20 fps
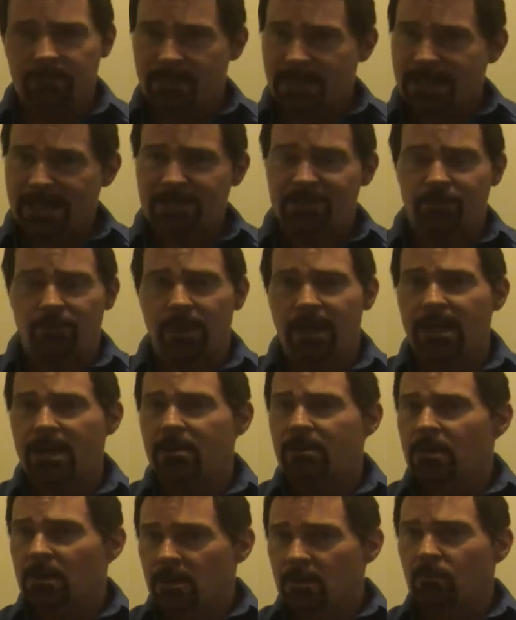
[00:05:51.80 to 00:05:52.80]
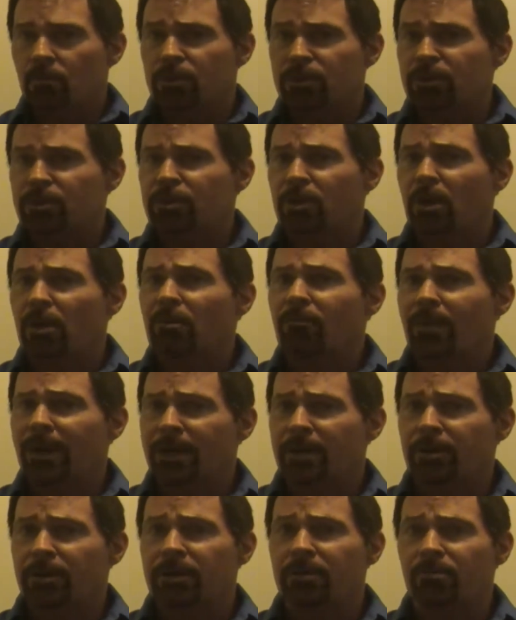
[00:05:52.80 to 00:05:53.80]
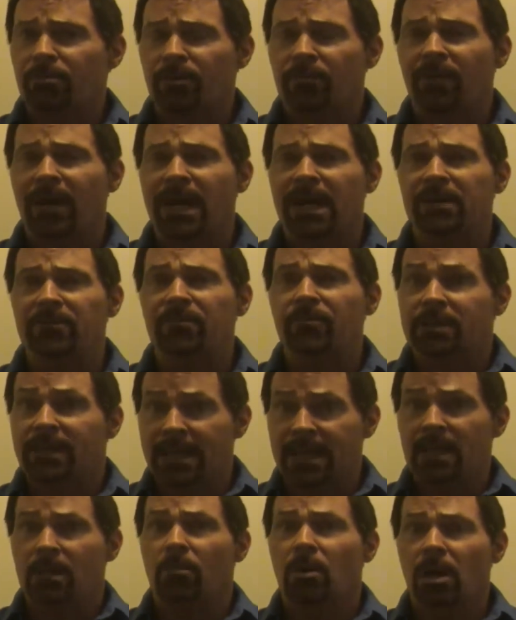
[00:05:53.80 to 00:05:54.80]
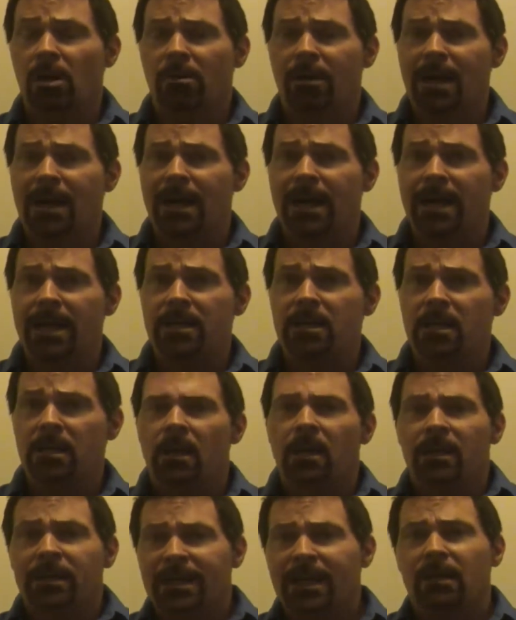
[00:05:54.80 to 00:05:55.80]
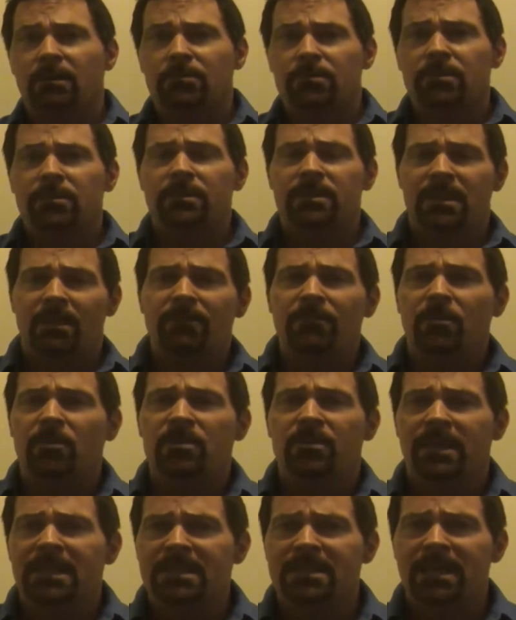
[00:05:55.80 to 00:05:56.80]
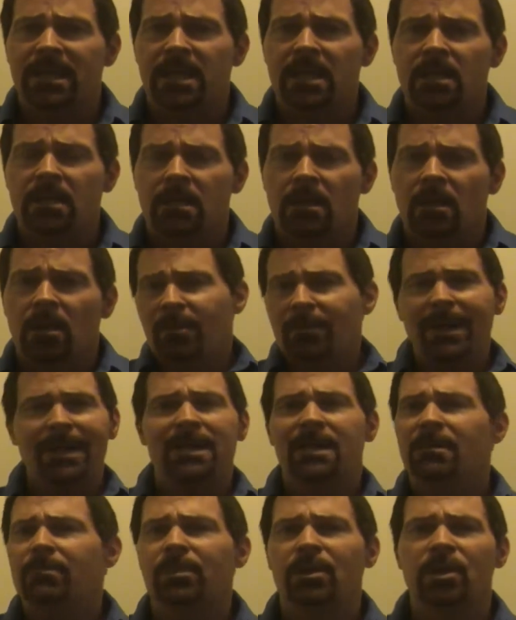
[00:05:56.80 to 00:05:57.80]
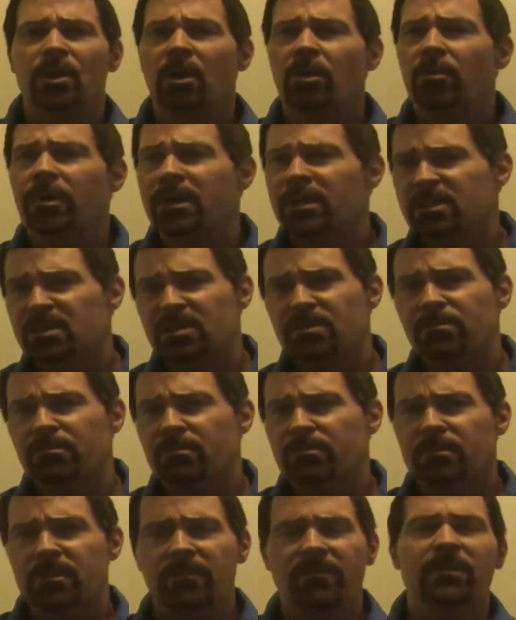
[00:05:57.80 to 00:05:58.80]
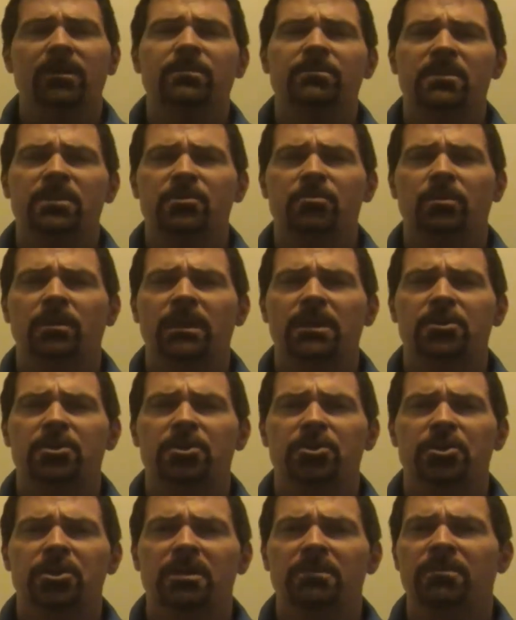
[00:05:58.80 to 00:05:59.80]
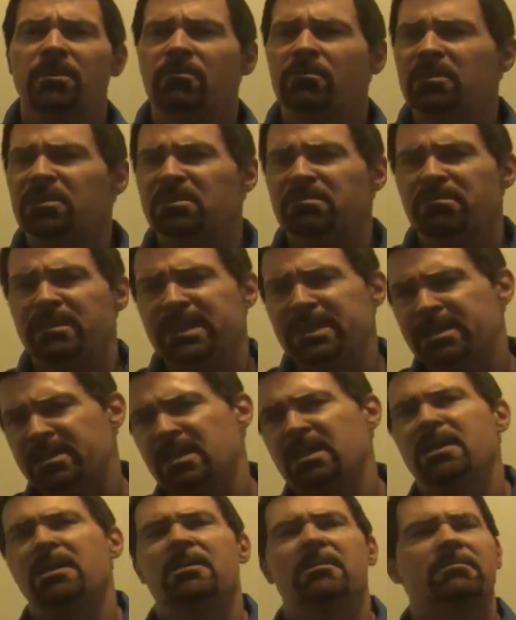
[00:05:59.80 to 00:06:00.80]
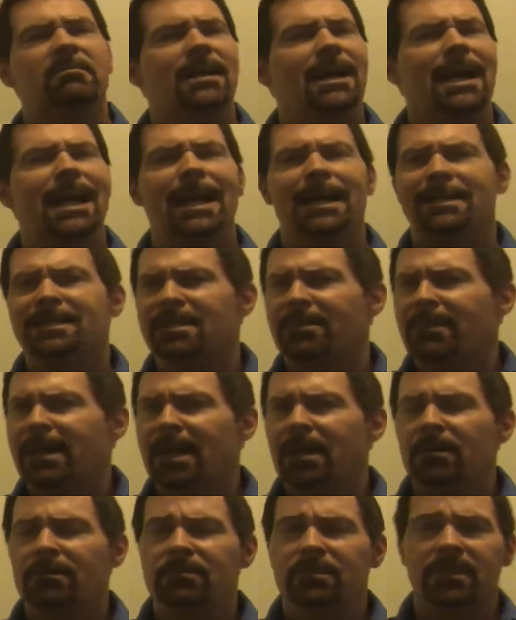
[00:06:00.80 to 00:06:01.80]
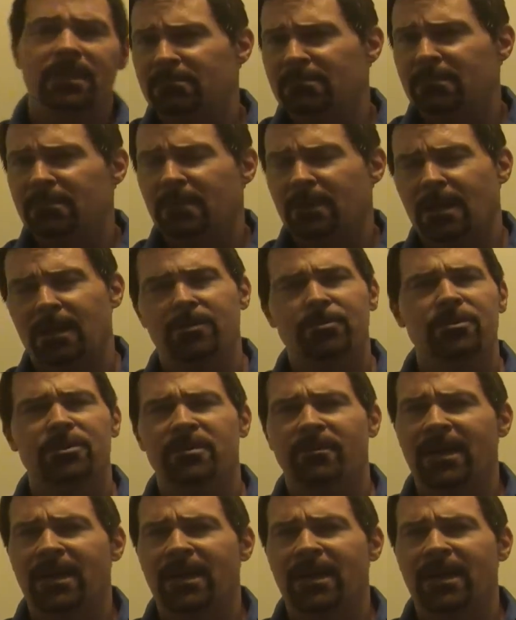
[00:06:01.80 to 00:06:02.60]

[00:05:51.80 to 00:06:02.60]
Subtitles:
X-ray, what Starwriter can provide for the MRI. Now, some folks may say, well, my company already has developed this relationship and we spent X amount, hundreds